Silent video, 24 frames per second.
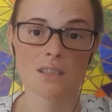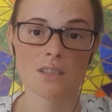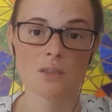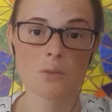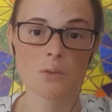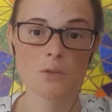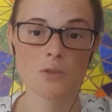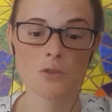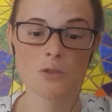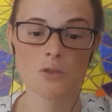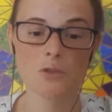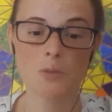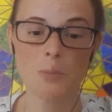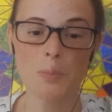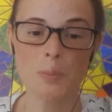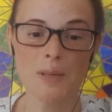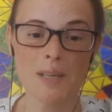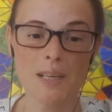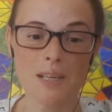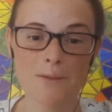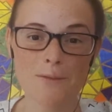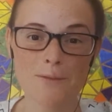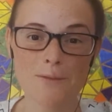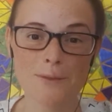was too
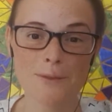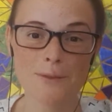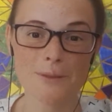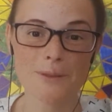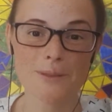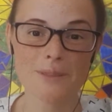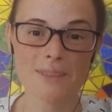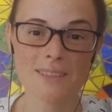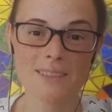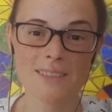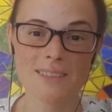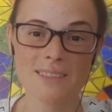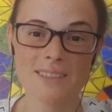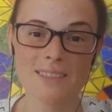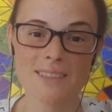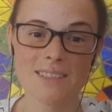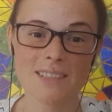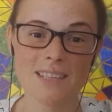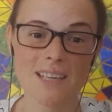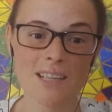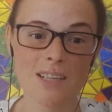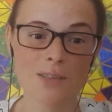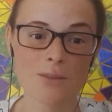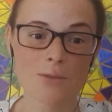painful,
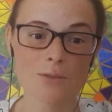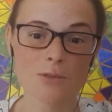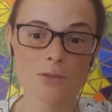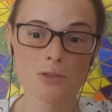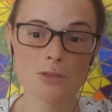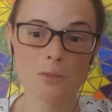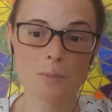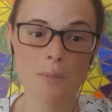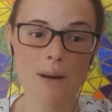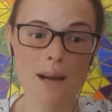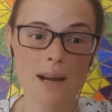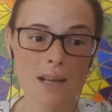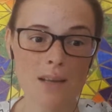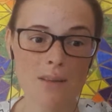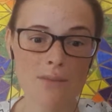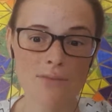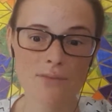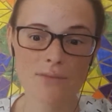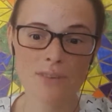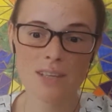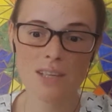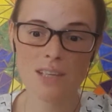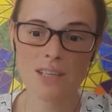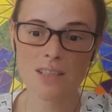and also my
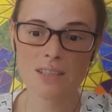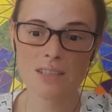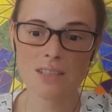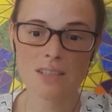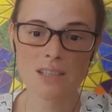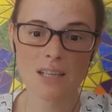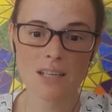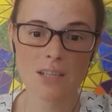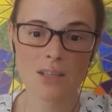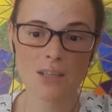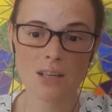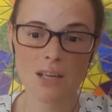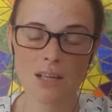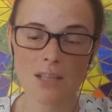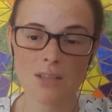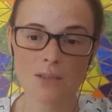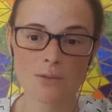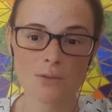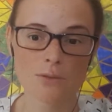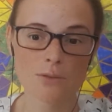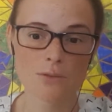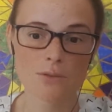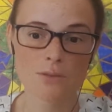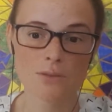fears. I
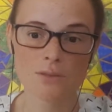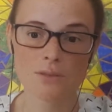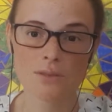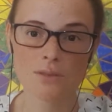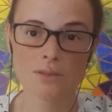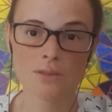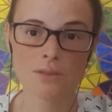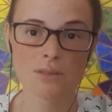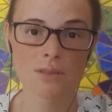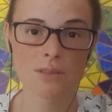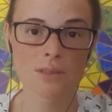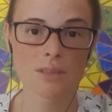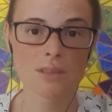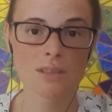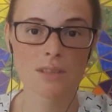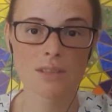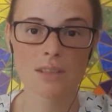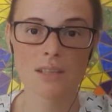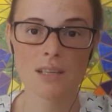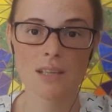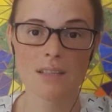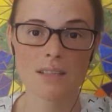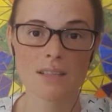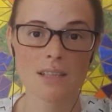couldn't.
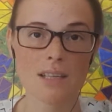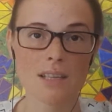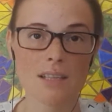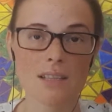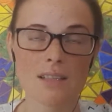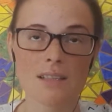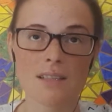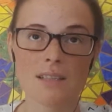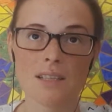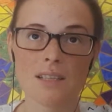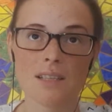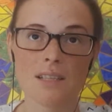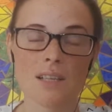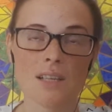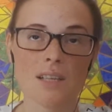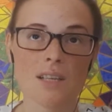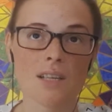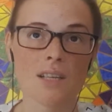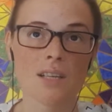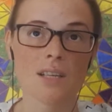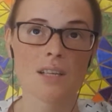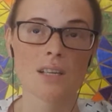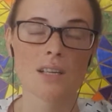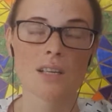And then
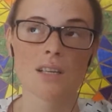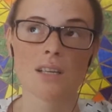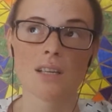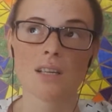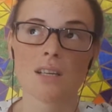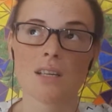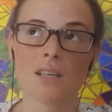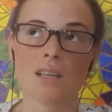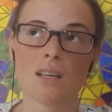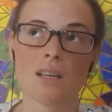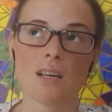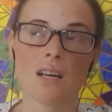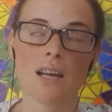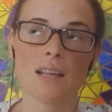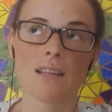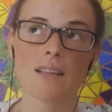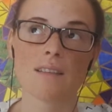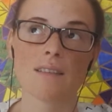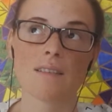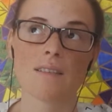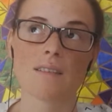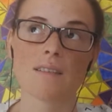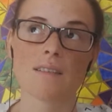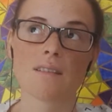
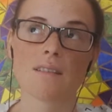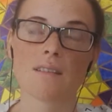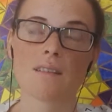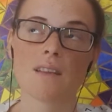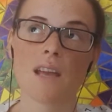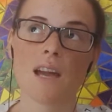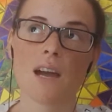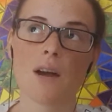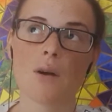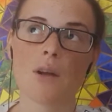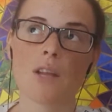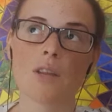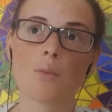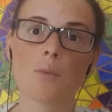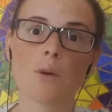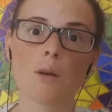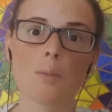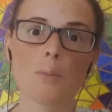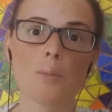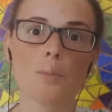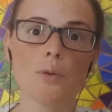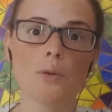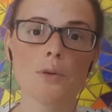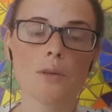at
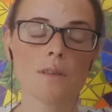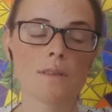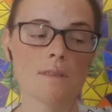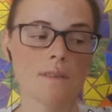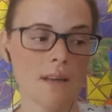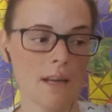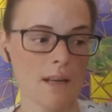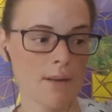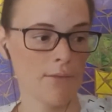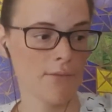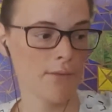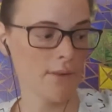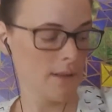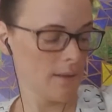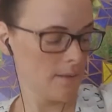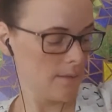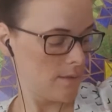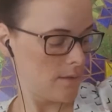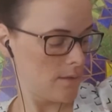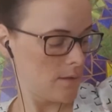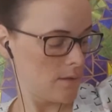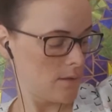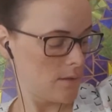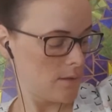one point I
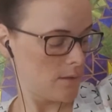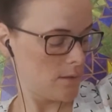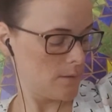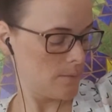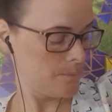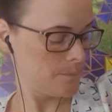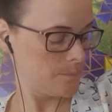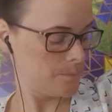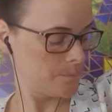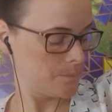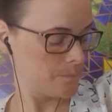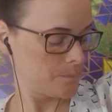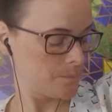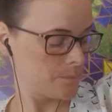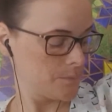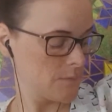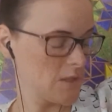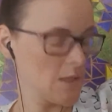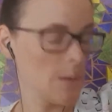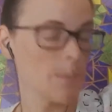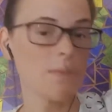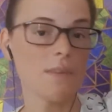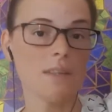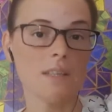felt
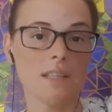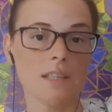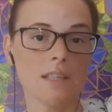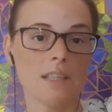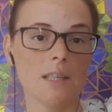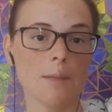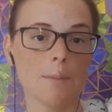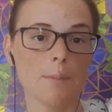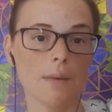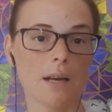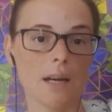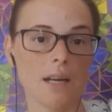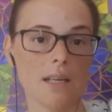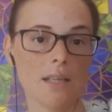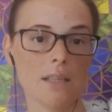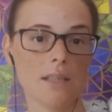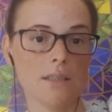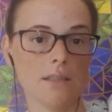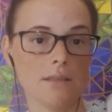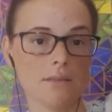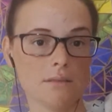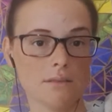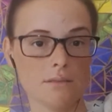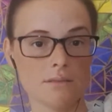something in
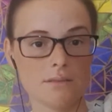my